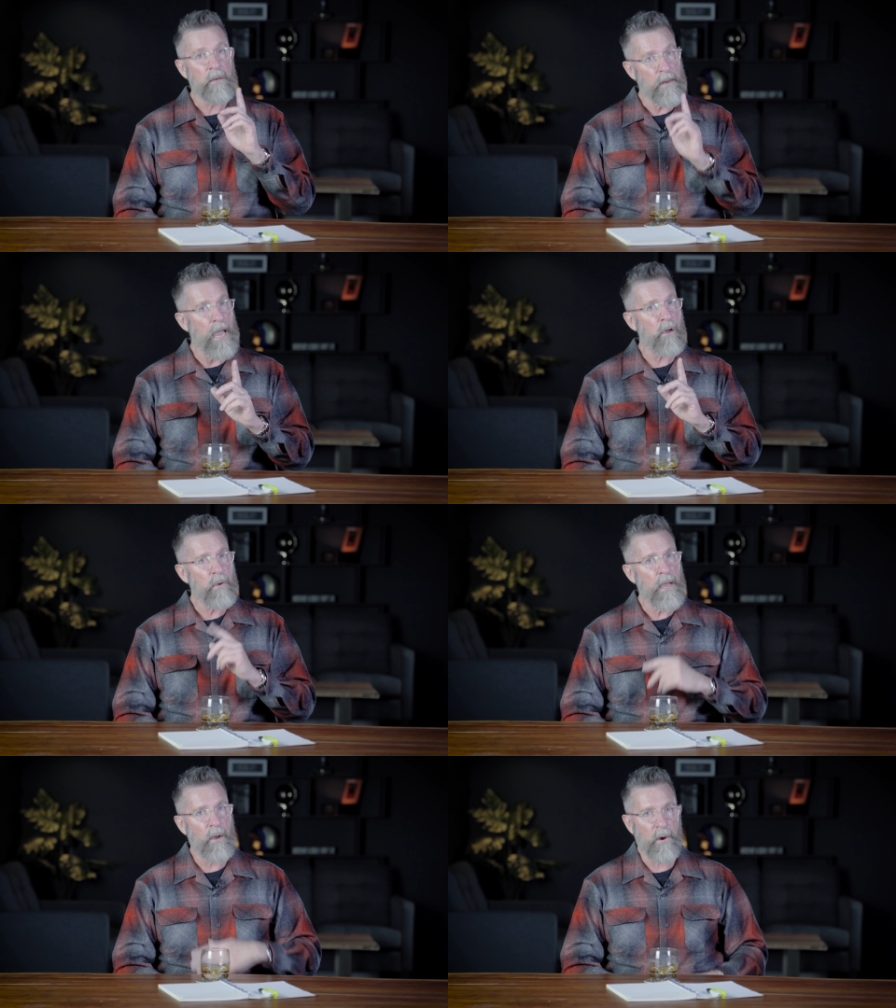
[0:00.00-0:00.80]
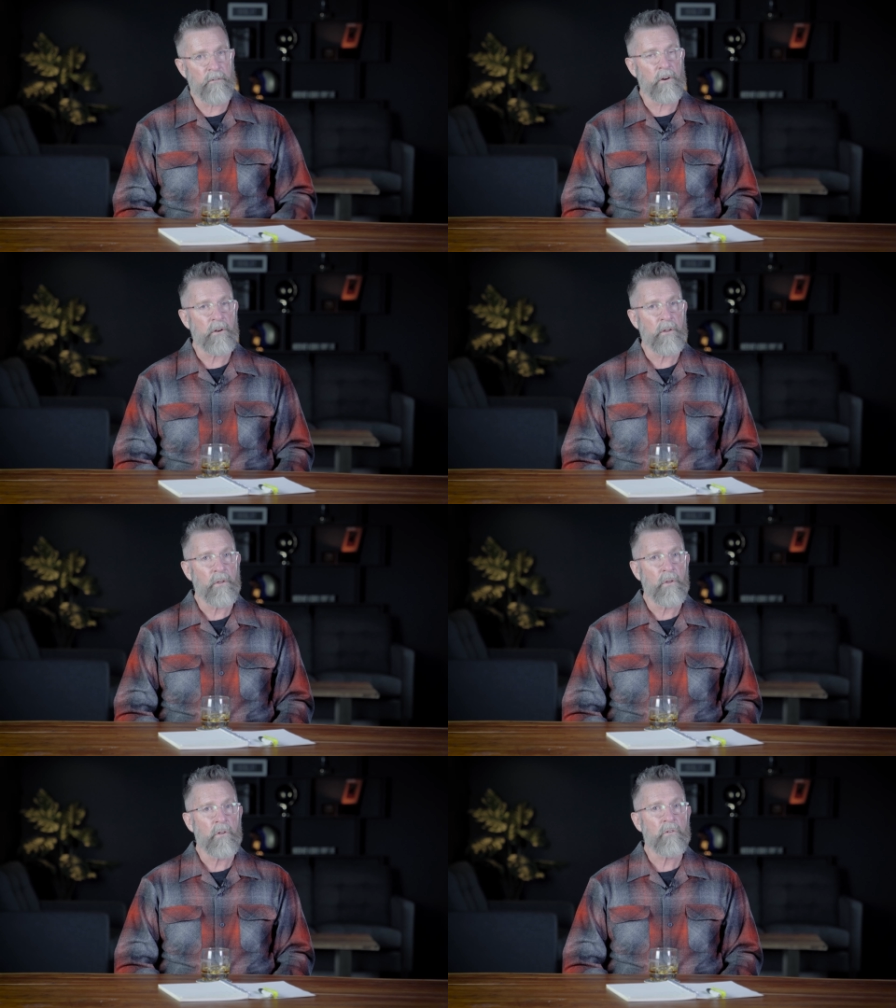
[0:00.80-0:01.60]
Now, however,
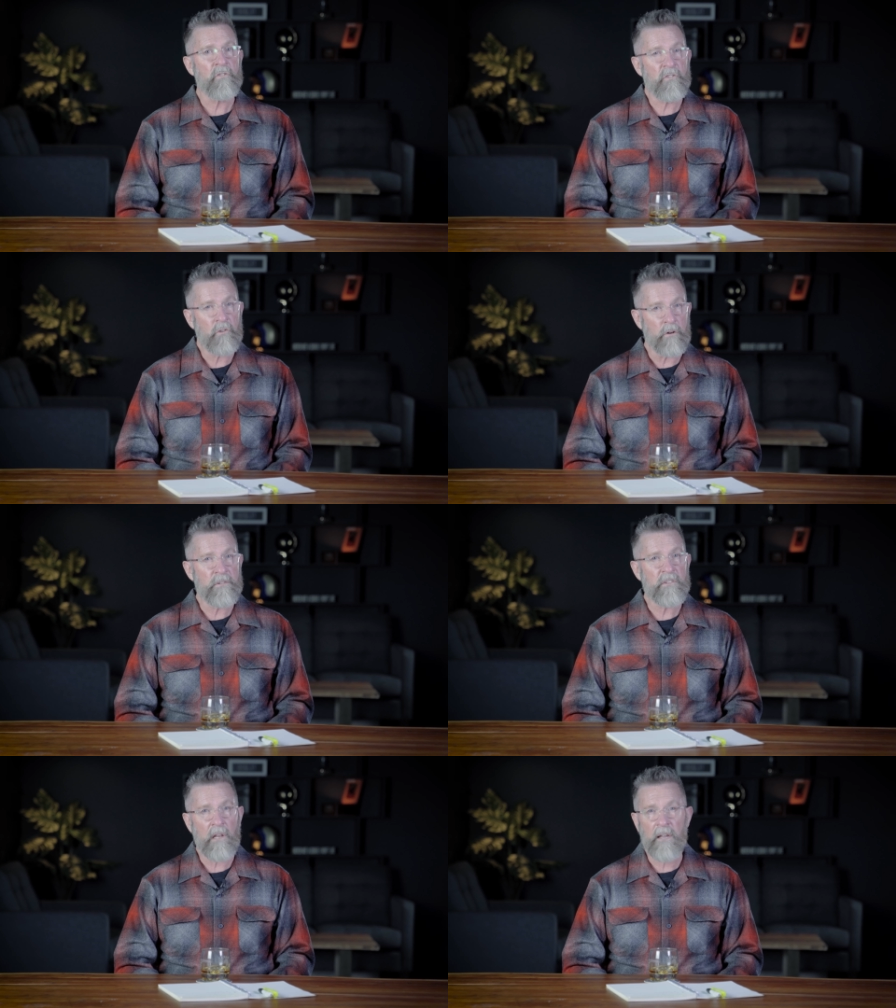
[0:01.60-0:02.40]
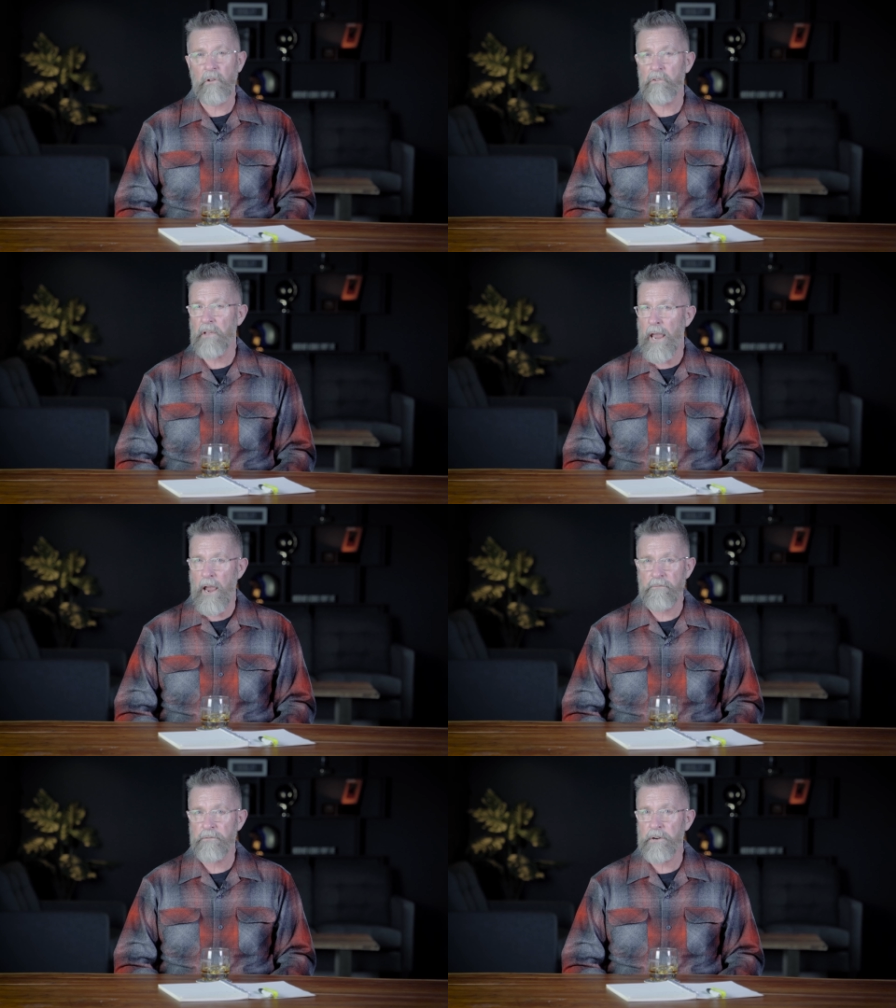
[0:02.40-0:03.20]
service levels
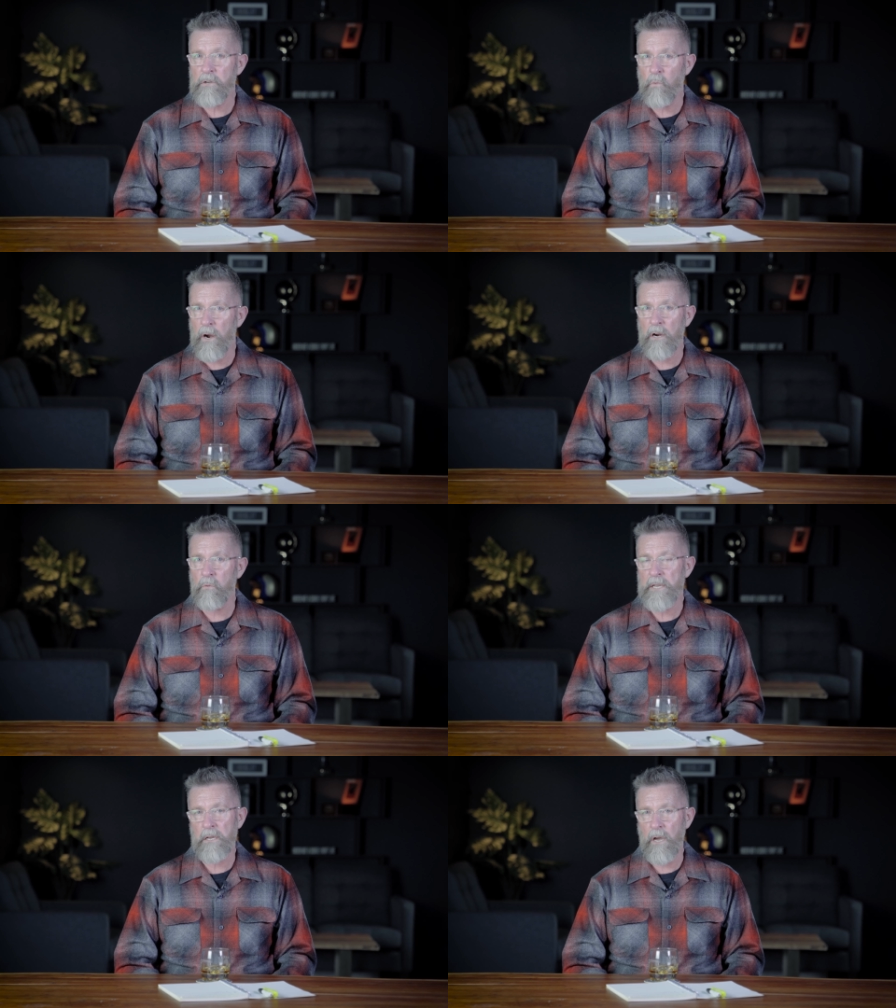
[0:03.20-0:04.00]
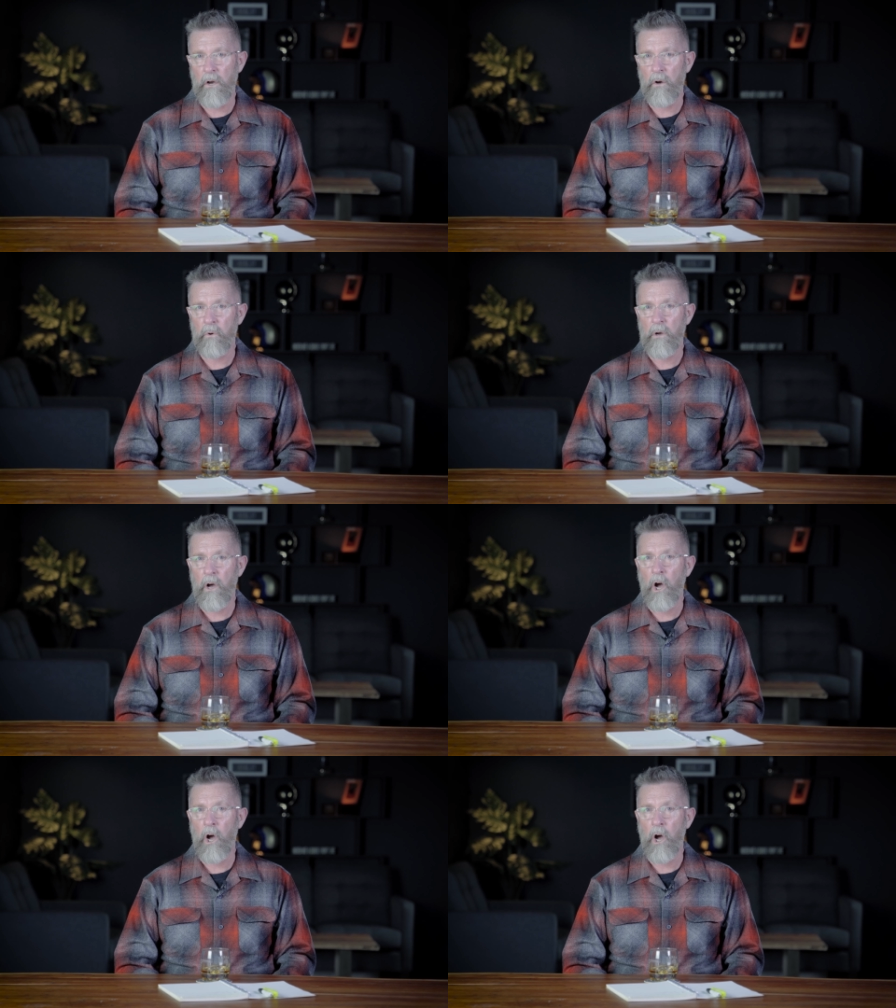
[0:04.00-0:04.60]
everywhere we go